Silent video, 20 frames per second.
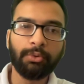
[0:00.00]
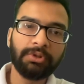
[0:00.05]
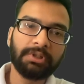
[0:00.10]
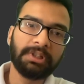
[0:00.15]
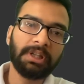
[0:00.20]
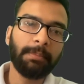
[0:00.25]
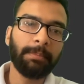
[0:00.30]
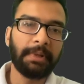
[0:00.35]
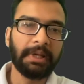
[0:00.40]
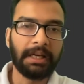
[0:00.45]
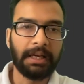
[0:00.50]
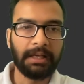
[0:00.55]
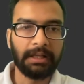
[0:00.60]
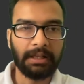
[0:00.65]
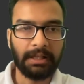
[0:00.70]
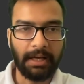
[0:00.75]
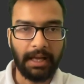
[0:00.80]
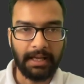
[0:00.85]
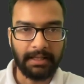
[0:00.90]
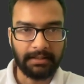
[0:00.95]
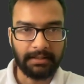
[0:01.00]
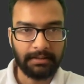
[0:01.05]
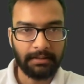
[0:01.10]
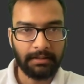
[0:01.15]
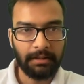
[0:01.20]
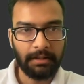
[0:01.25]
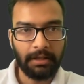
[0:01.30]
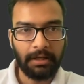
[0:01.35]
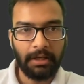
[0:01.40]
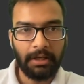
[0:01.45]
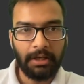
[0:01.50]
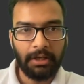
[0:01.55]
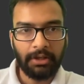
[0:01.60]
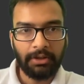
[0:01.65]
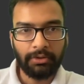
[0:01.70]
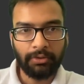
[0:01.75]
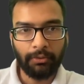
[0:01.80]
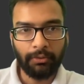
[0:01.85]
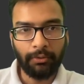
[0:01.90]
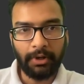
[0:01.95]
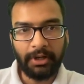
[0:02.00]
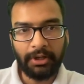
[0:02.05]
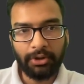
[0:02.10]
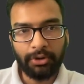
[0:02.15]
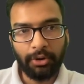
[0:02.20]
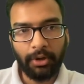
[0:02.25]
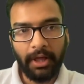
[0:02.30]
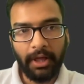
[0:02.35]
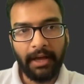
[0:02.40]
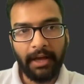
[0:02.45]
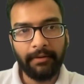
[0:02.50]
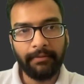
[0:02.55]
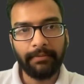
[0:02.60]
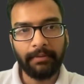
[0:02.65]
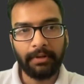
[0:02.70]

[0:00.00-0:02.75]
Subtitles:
in the parent class. So it should have,